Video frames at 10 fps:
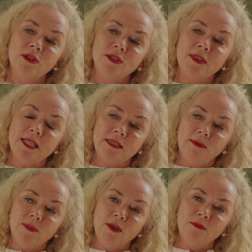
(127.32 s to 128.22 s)
So there's
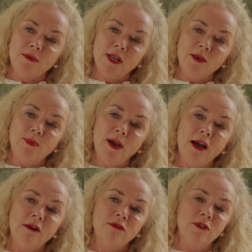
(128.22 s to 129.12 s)
something really
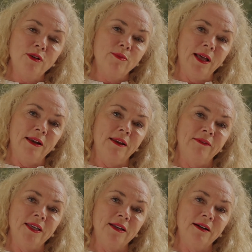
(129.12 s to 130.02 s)
powerful about
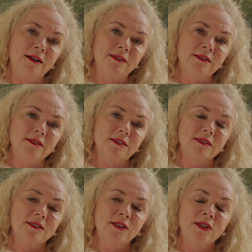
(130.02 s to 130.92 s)
loving
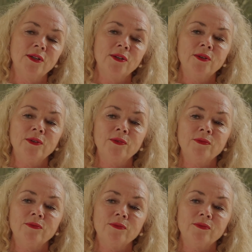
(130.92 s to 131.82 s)
kindness.
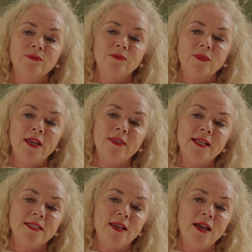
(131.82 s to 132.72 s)
And
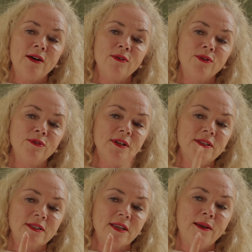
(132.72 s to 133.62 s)
that's how
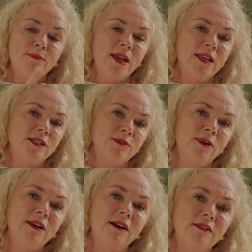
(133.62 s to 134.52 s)
Chris came back into
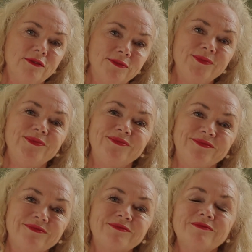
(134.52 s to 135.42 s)
my life.
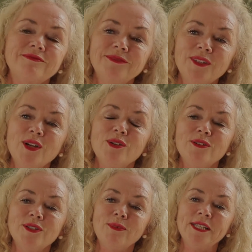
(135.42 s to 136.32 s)

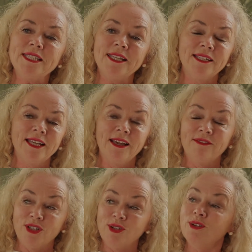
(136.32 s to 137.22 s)
Because one Sunday
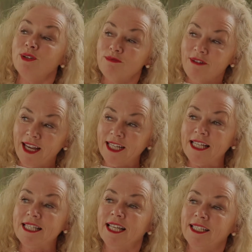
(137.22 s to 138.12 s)
afternoon, a
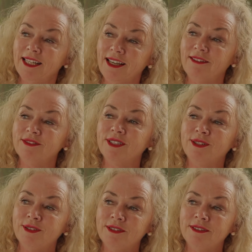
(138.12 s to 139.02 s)
rainy Sunday
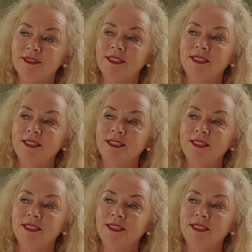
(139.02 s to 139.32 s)
afternoon,